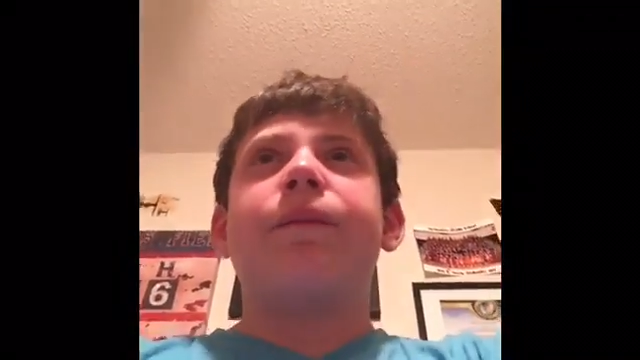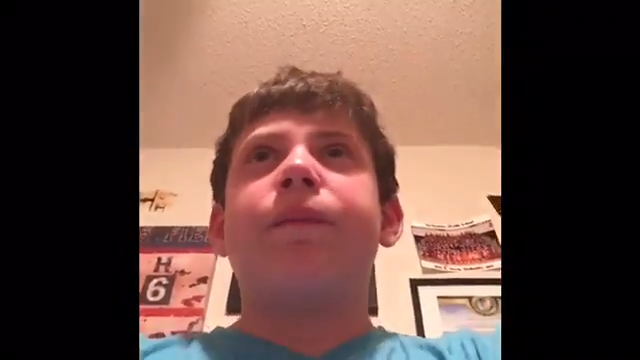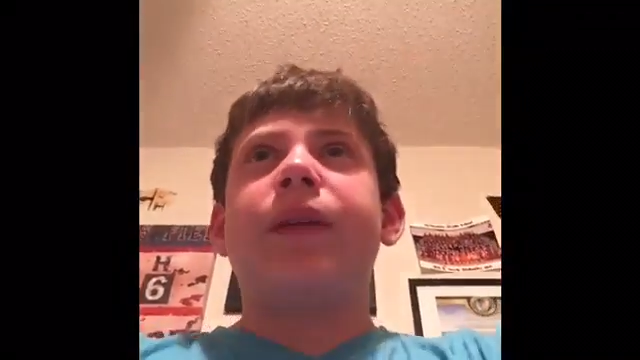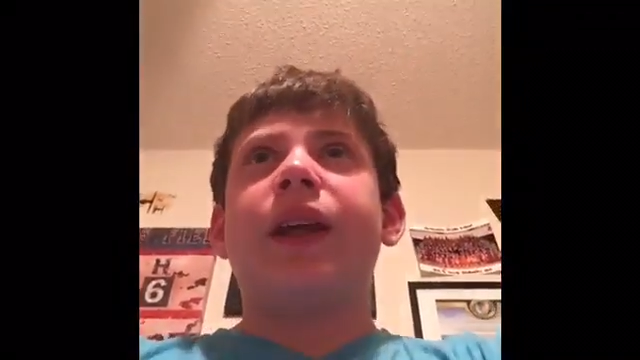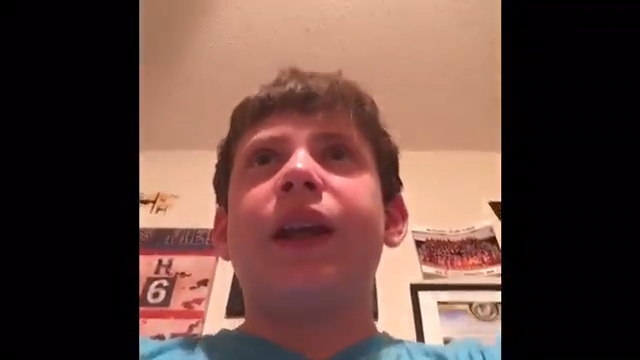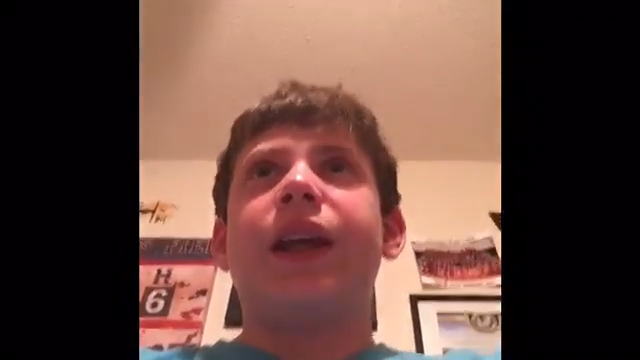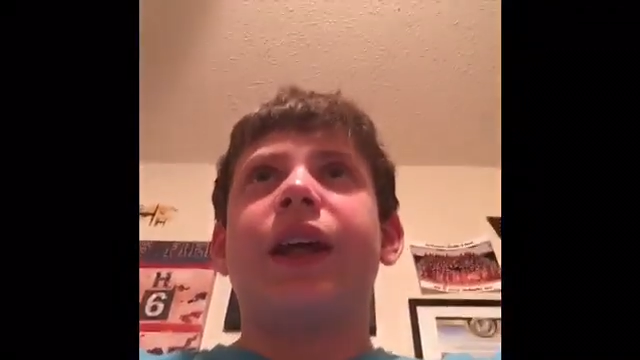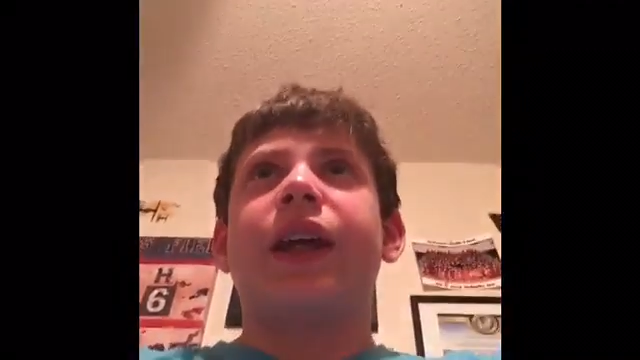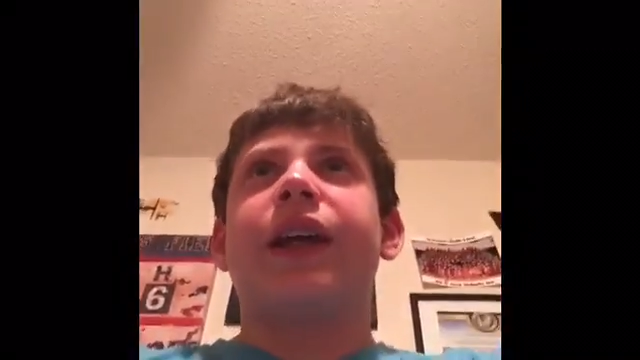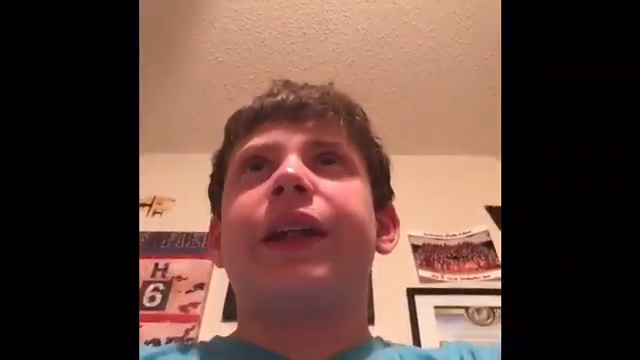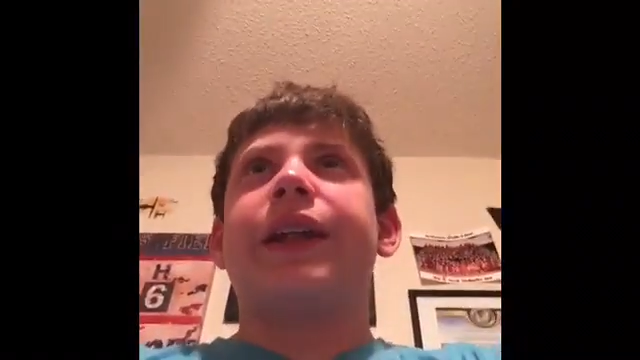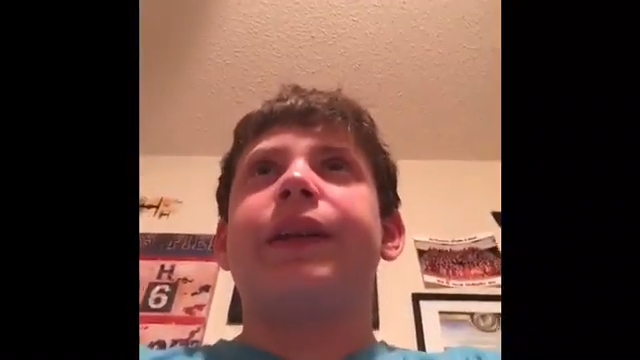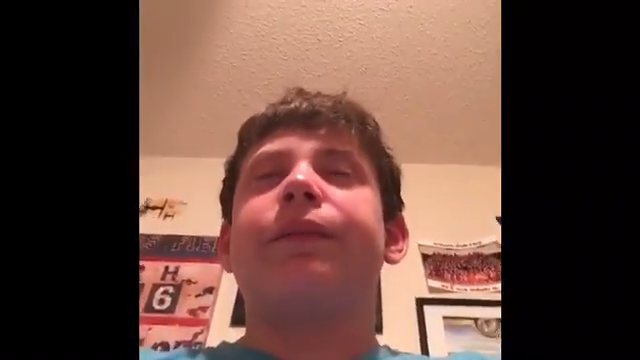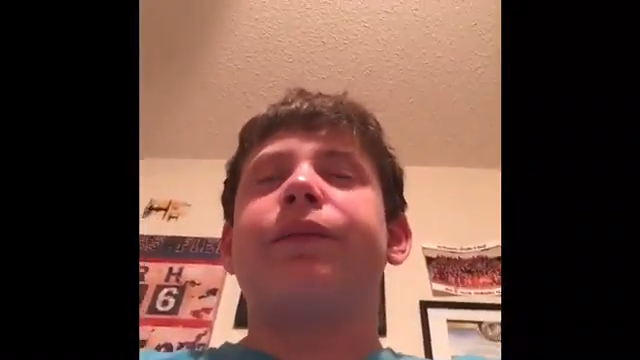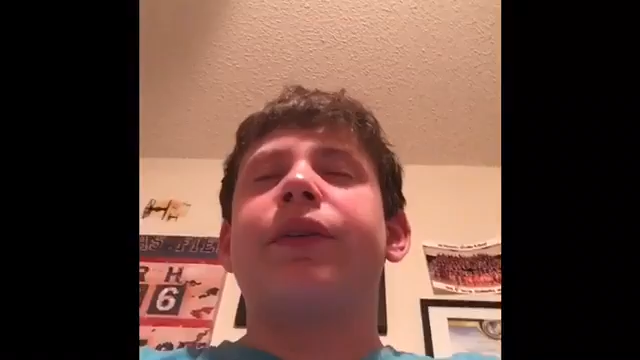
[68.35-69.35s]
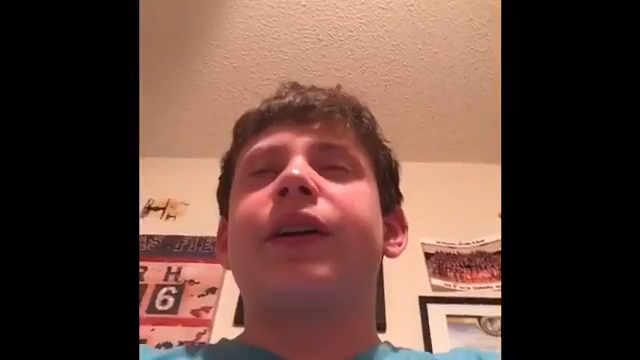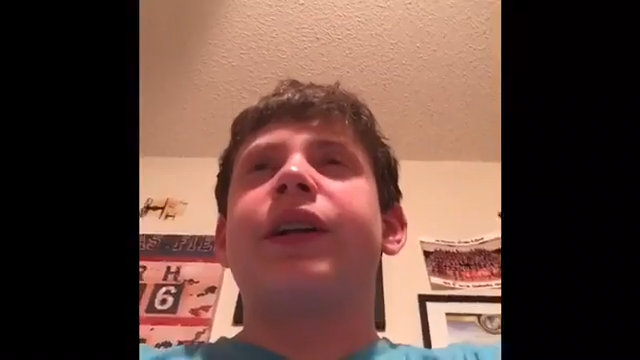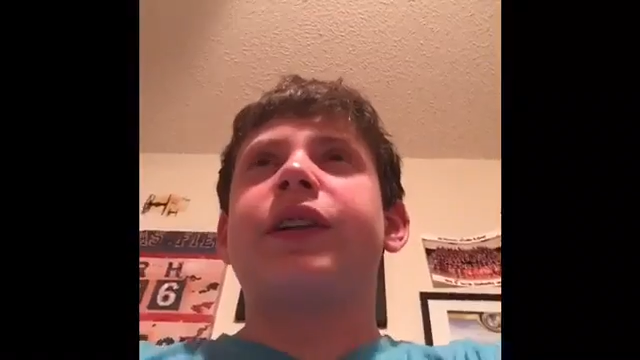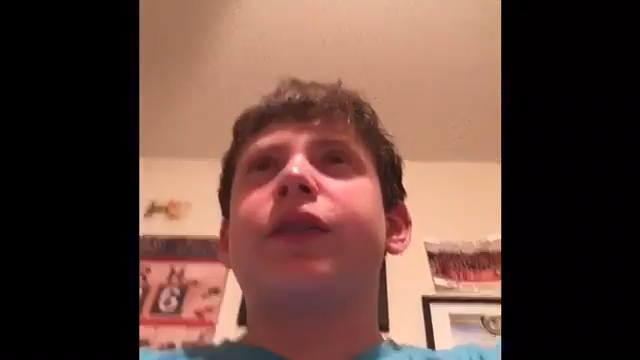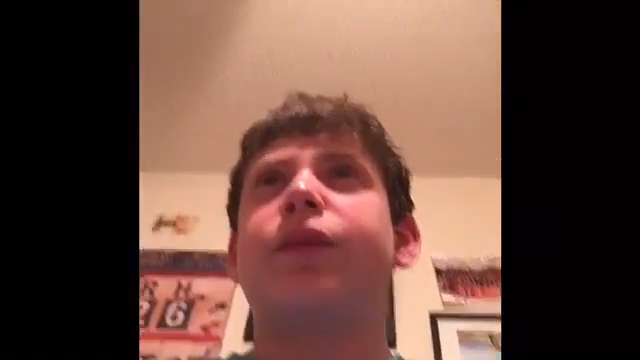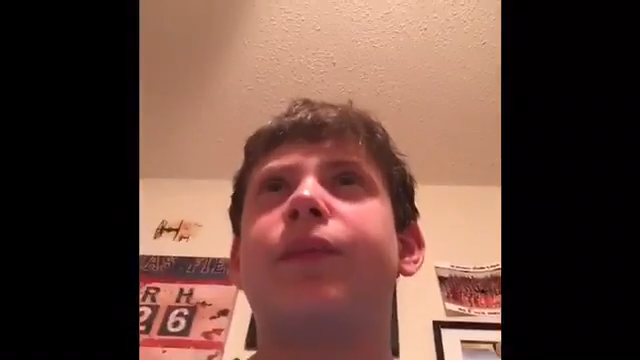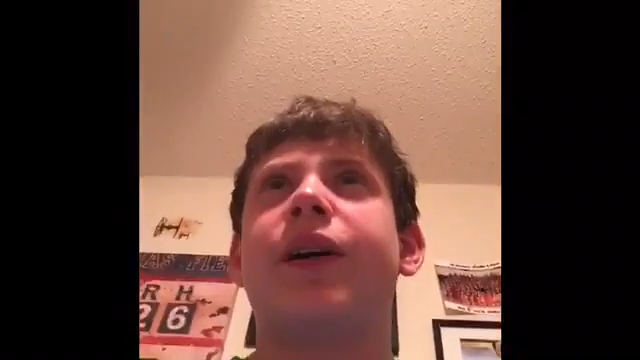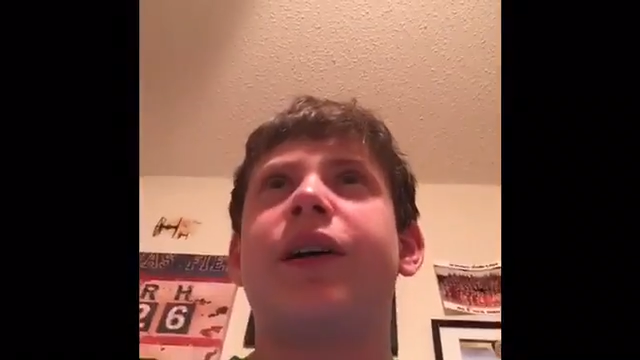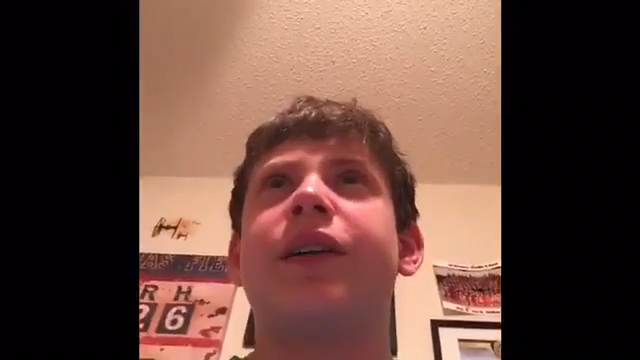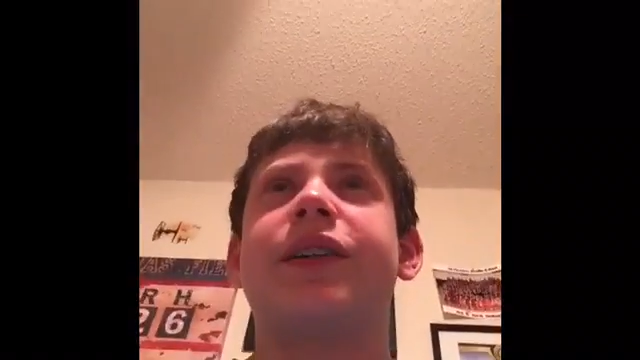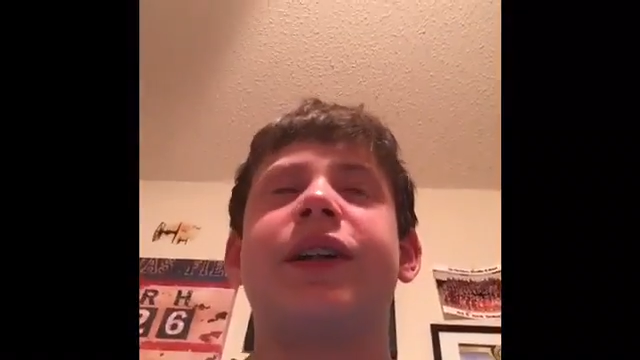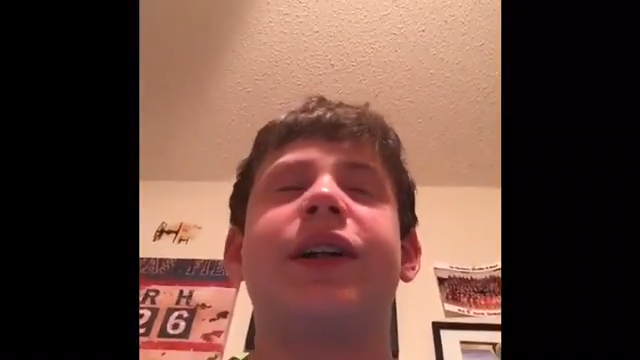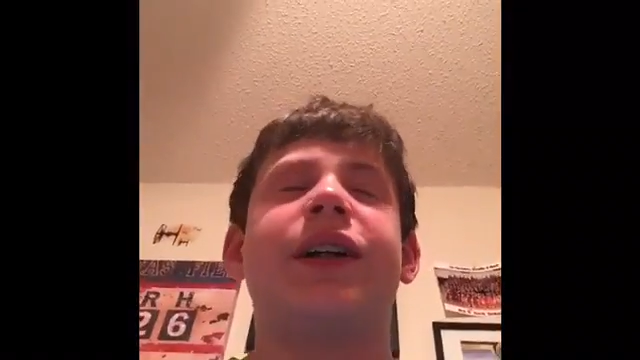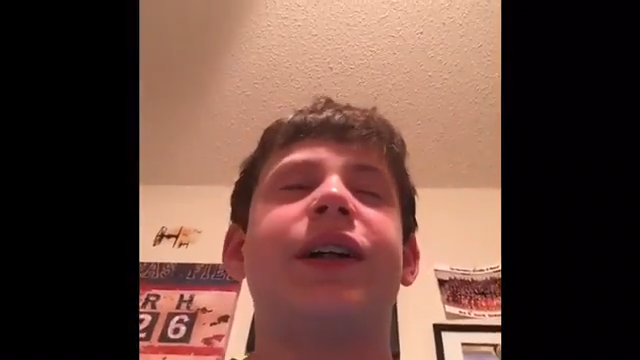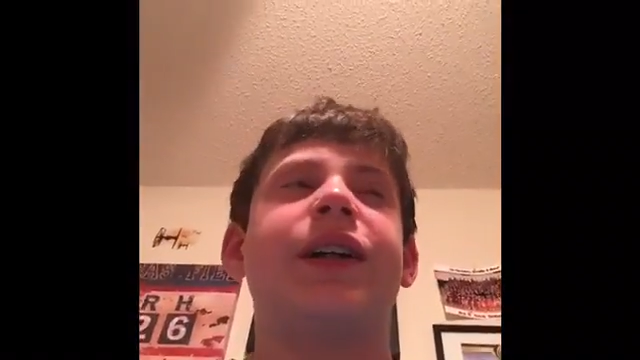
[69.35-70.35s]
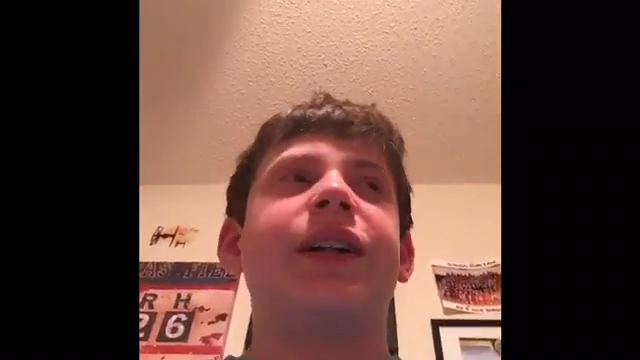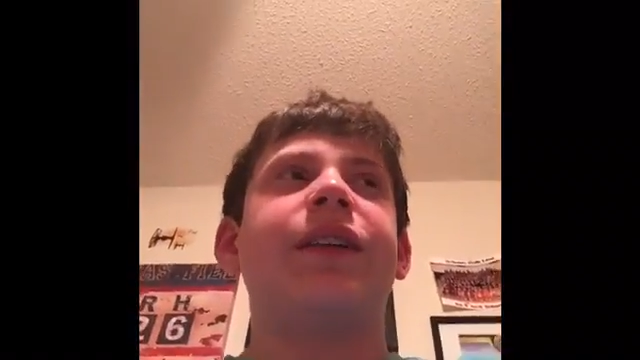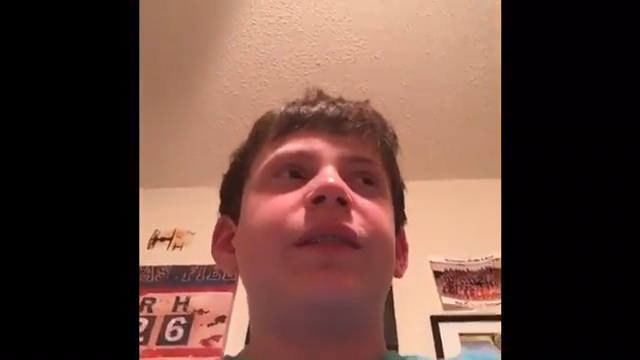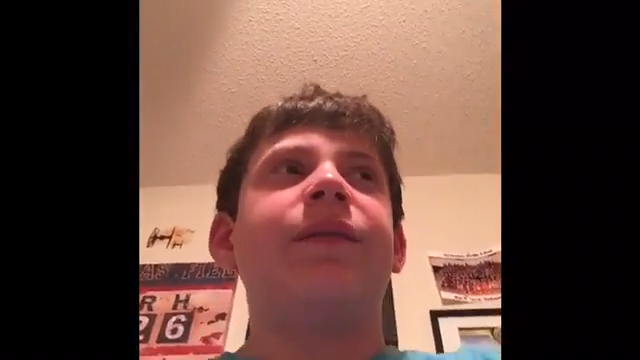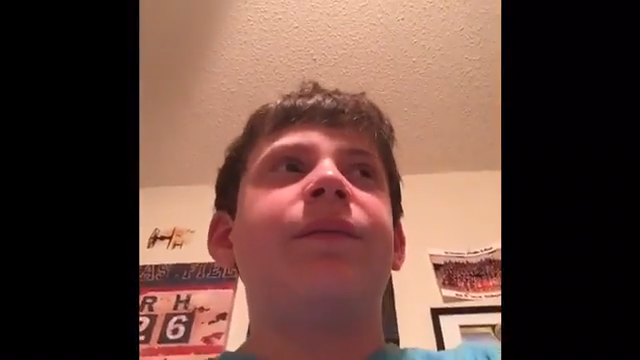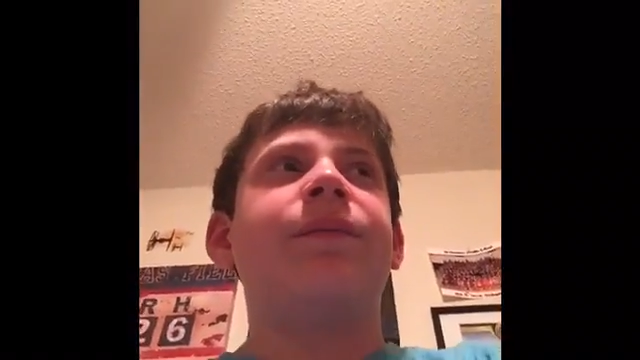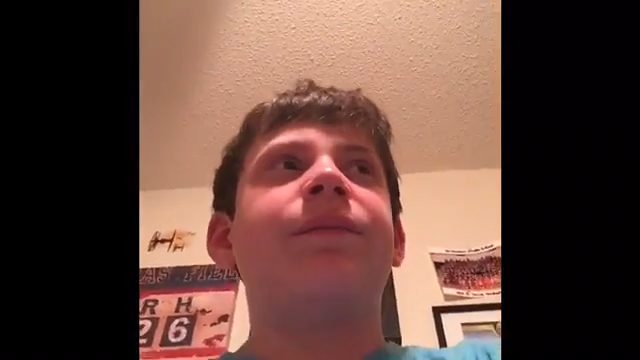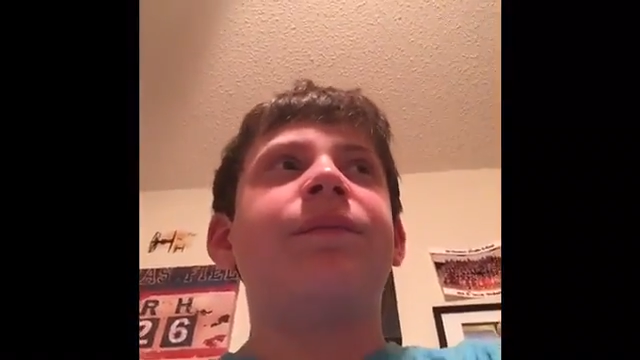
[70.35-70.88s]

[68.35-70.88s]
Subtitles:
me and Brando Maldon.